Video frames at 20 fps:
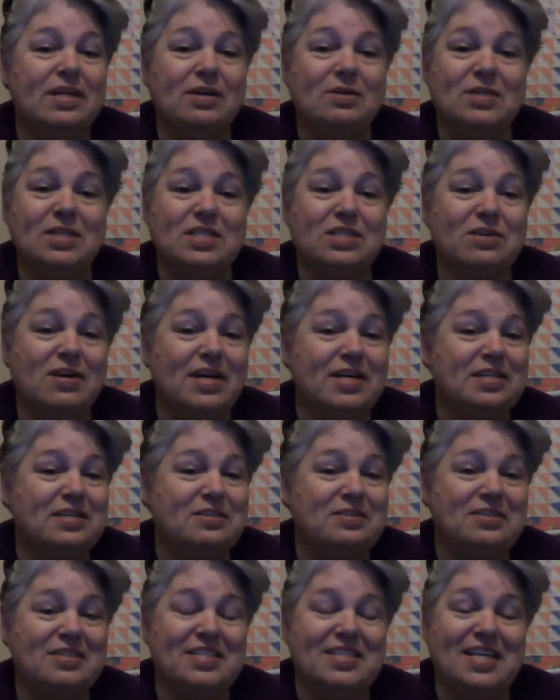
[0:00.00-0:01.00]
know a
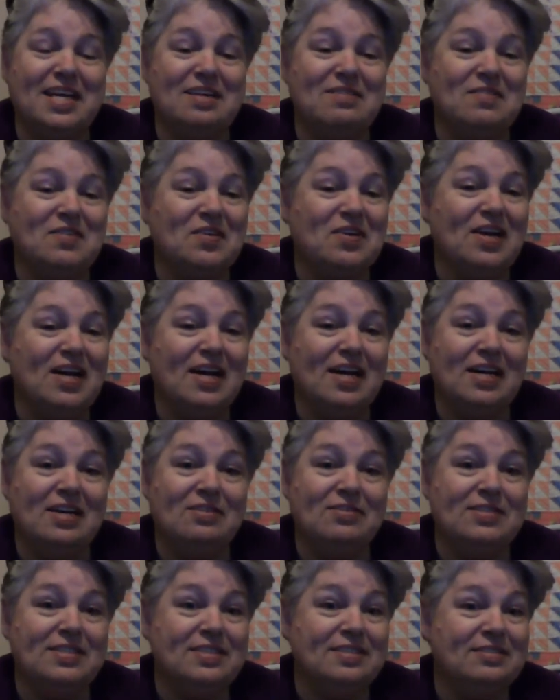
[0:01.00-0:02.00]
stranger to save their
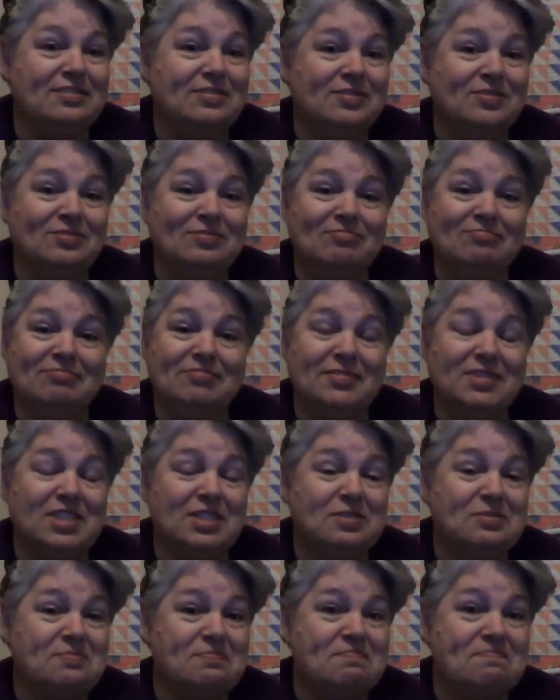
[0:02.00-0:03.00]
lives.
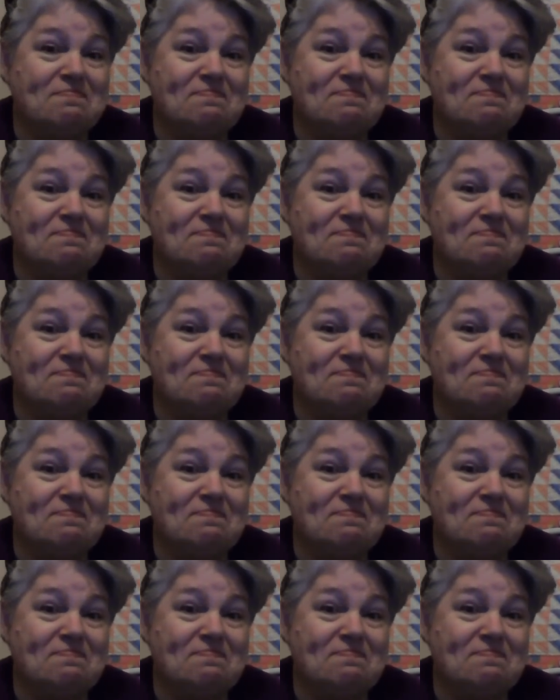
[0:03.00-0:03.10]
No.